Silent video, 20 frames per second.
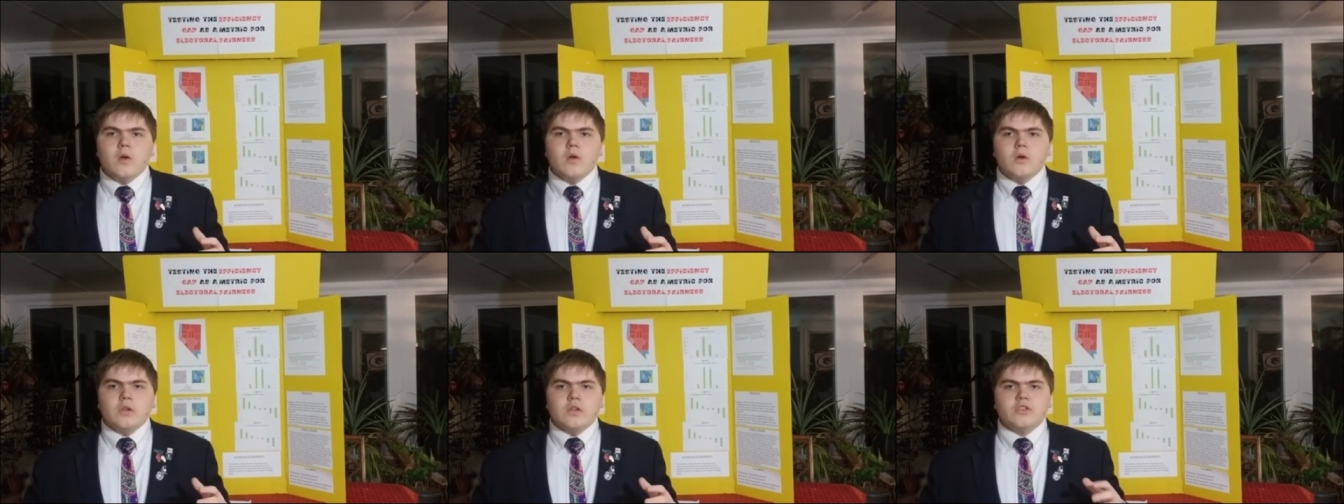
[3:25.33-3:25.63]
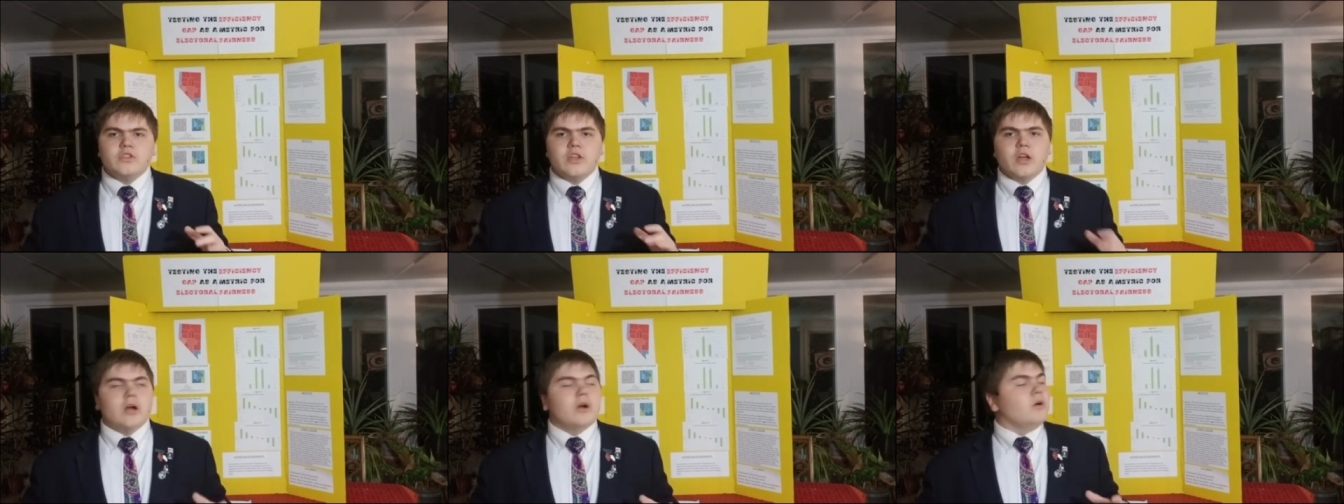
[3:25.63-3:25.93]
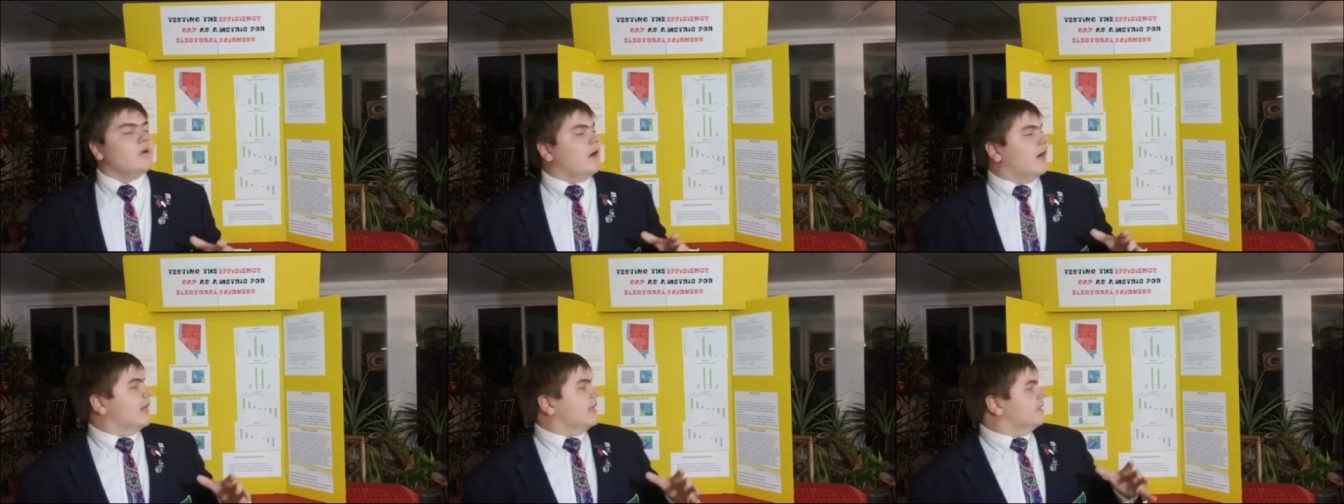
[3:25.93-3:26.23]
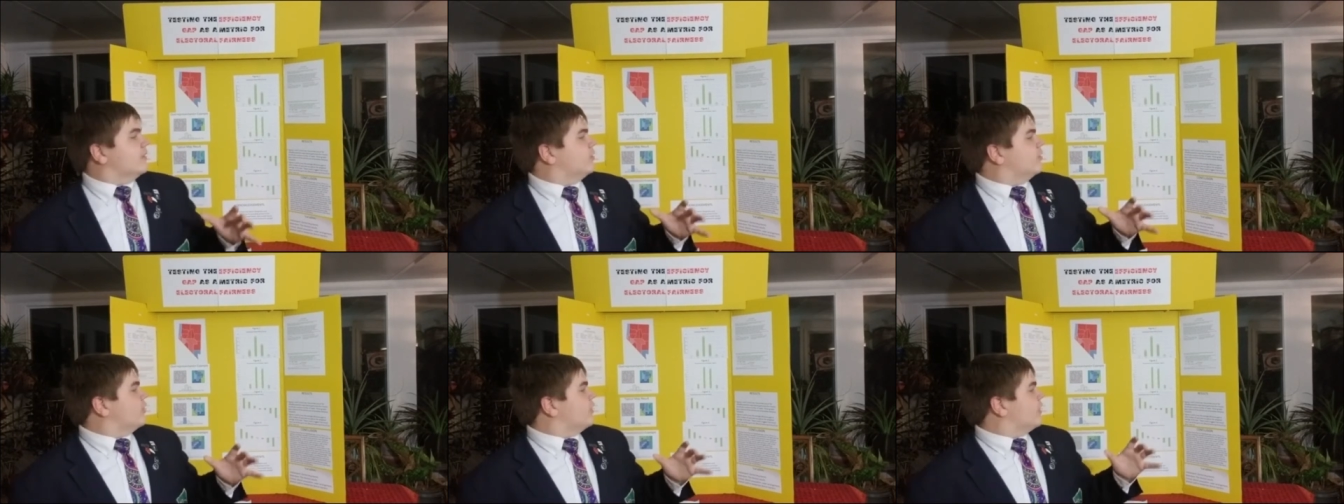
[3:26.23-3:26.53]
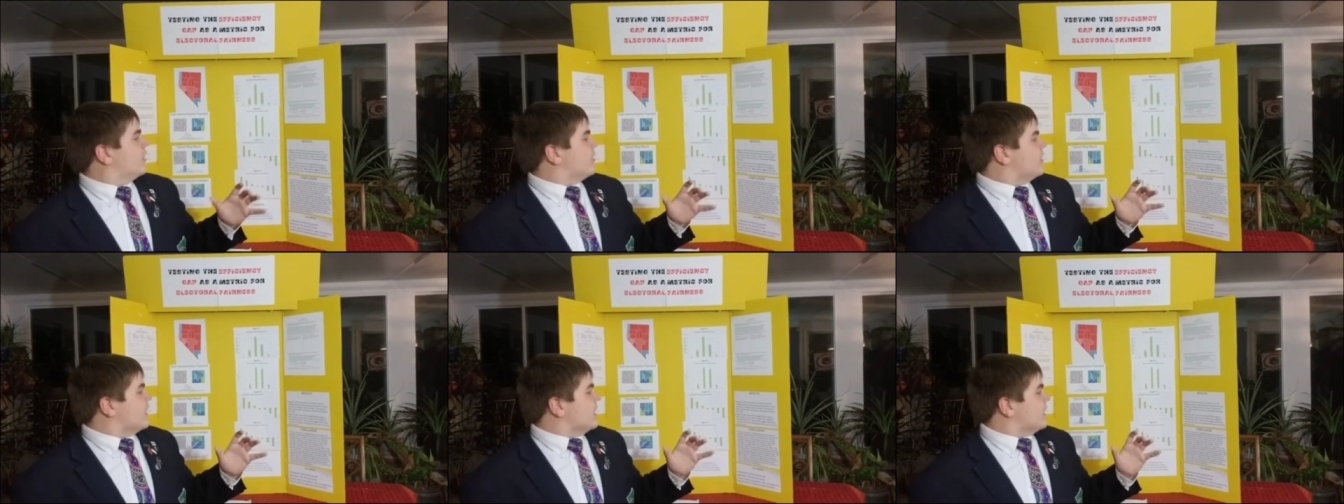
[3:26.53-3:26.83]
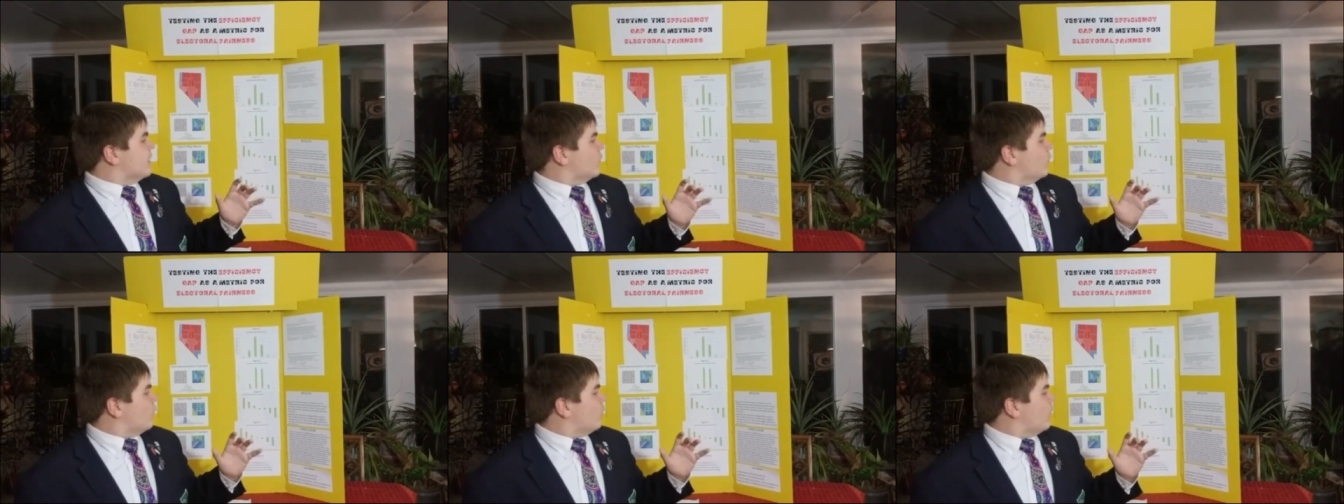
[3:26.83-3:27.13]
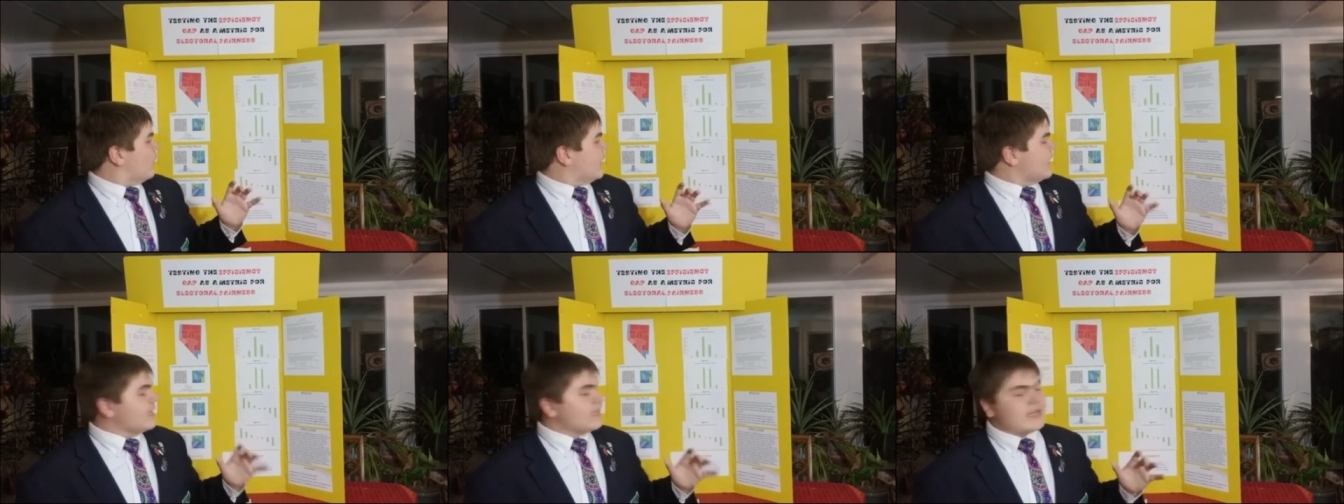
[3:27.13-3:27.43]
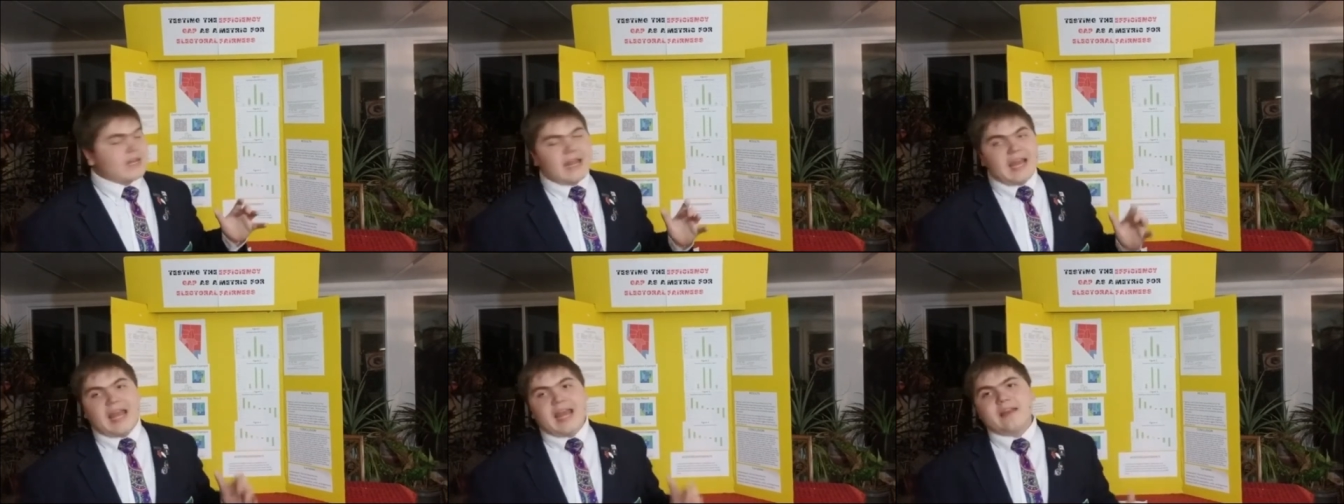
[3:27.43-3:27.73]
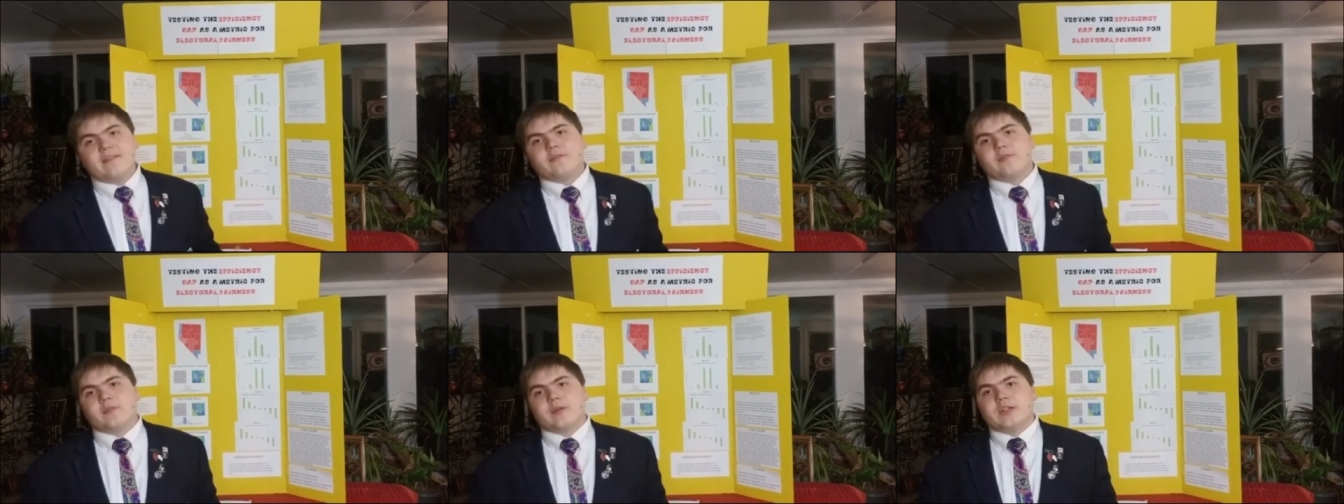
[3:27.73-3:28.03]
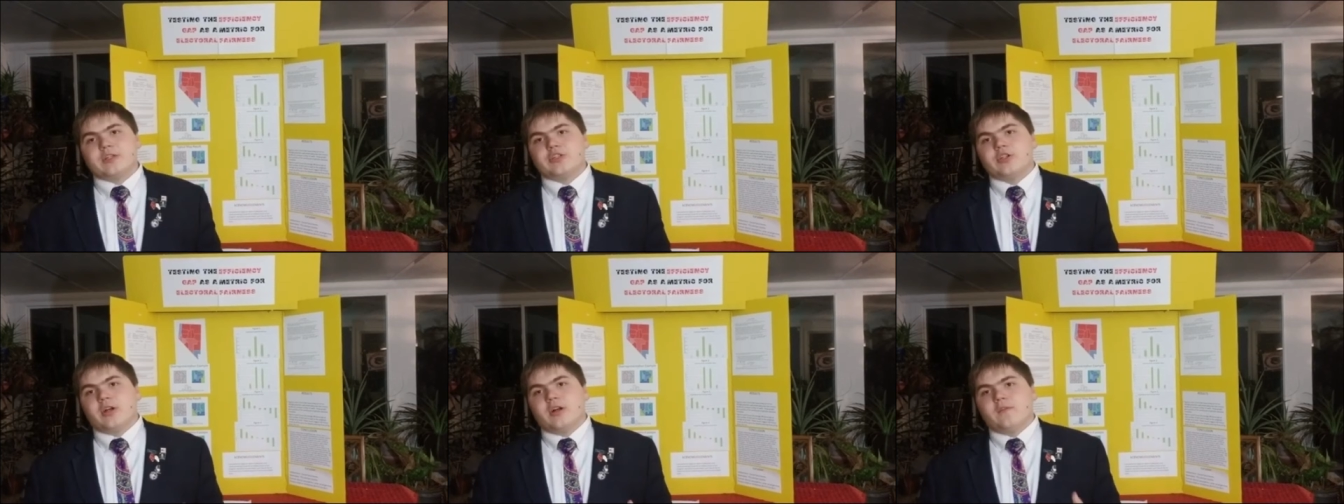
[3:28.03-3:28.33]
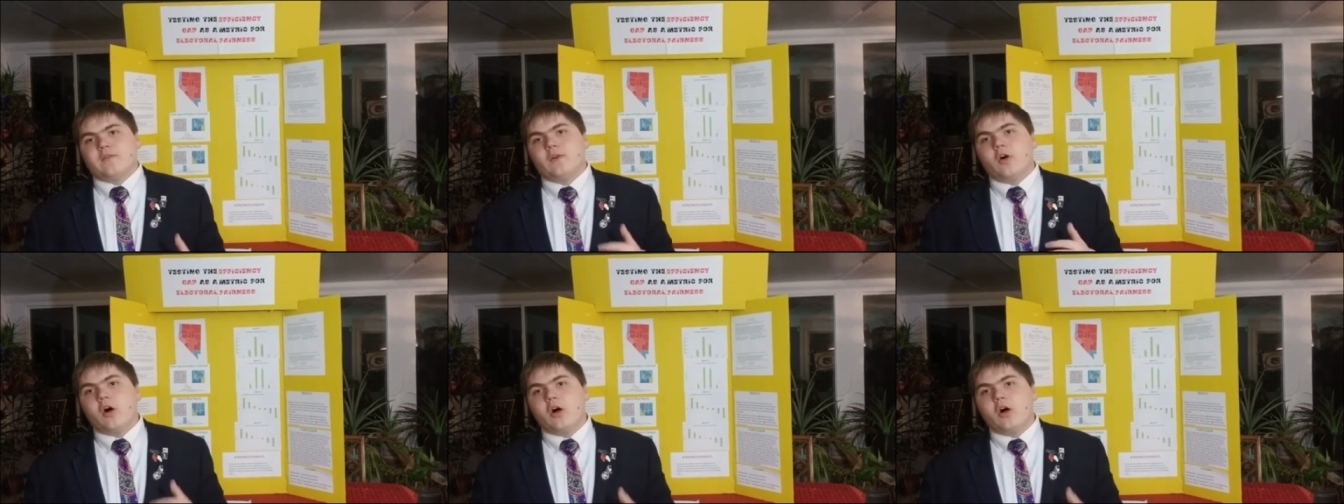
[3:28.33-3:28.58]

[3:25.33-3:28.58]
So I took the weighted average of